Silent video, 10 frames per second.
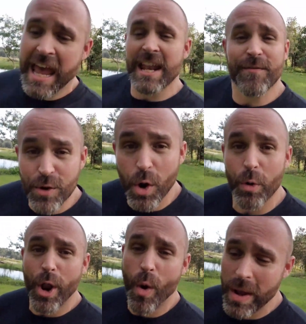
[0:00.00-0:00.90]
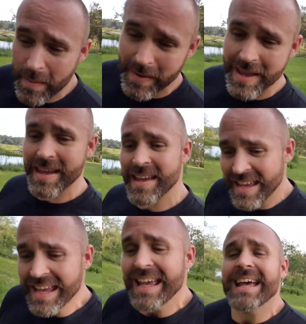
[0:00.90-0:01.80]
And if you don't know him,
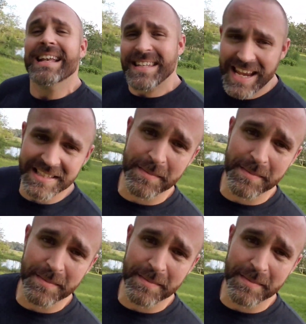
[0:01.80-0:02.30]
take